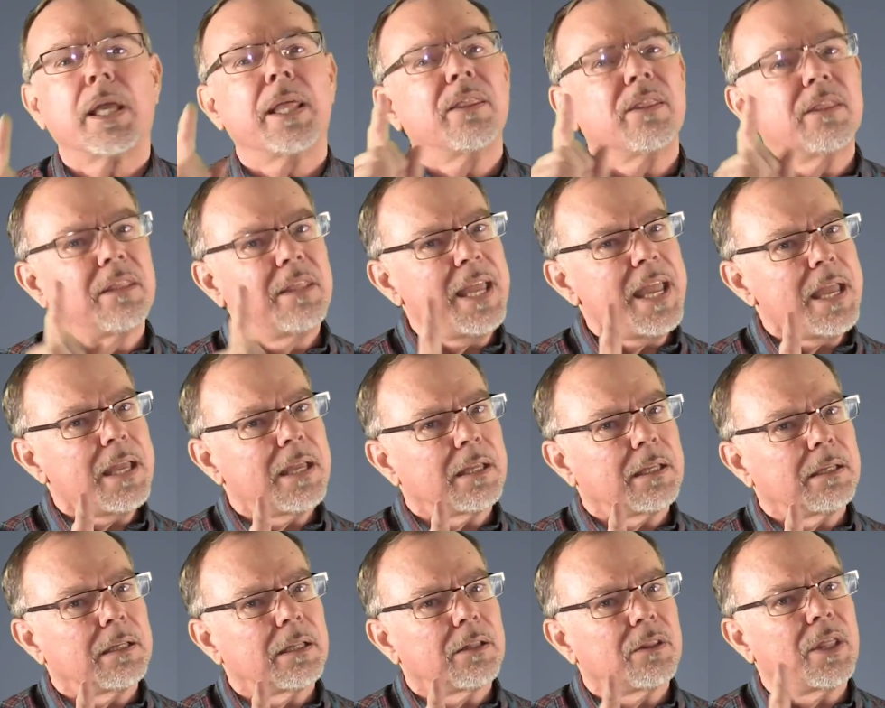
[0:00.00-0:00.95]
And
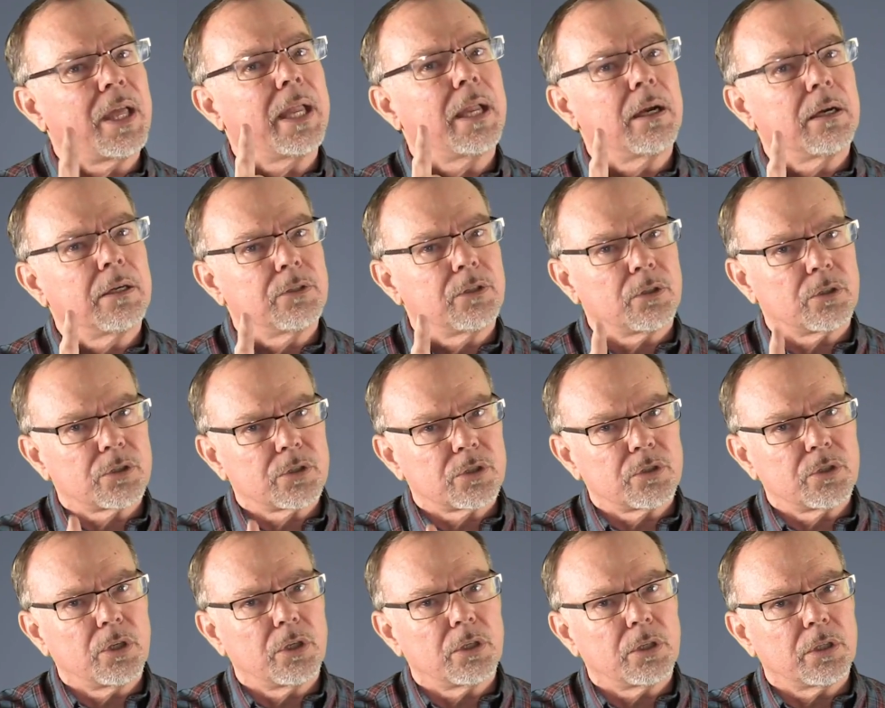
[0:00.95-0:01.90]
then they
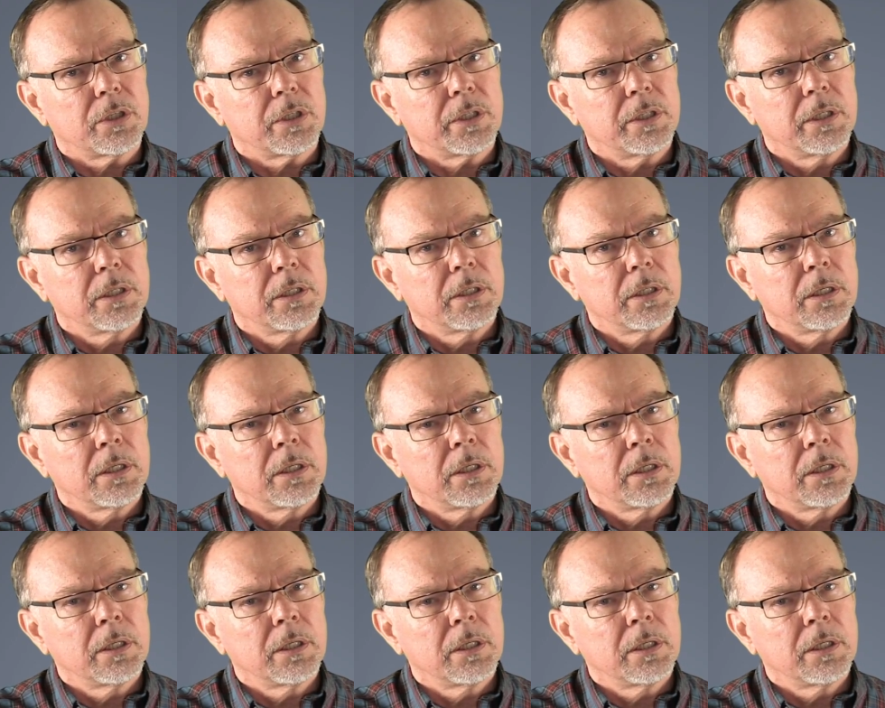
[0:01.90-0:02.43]
understood